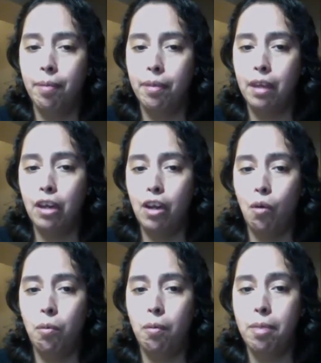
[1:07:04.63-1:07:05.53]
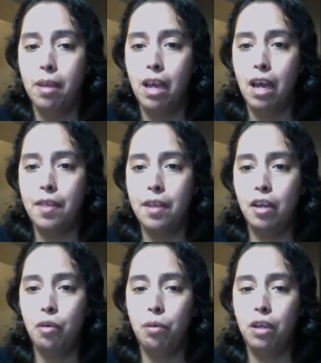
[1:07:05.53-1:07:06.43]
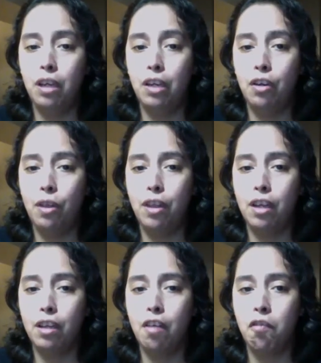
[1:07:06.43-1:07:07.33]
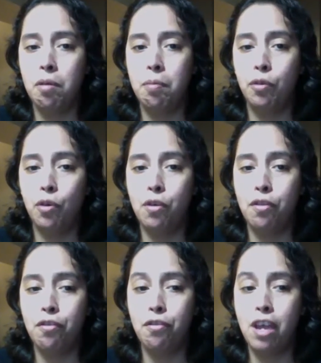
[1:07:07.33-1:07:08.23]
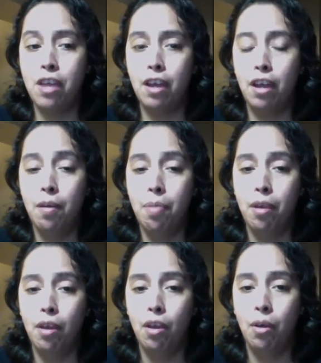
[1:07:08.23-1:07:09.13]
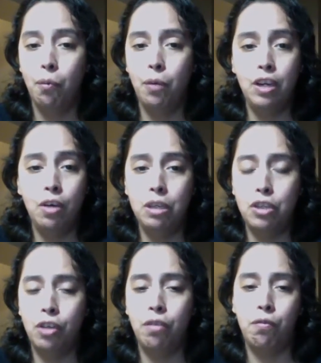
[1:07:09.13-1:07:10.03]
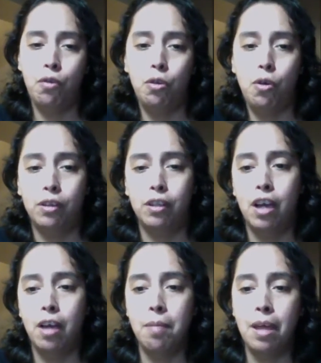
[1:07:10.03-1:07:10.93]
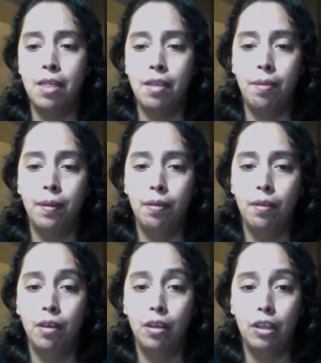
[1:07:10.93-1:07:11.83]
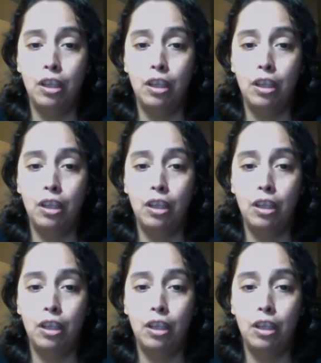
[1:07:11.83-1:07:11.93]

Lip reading: I think I think a lot of people don't understand that we know each other for a long time, and we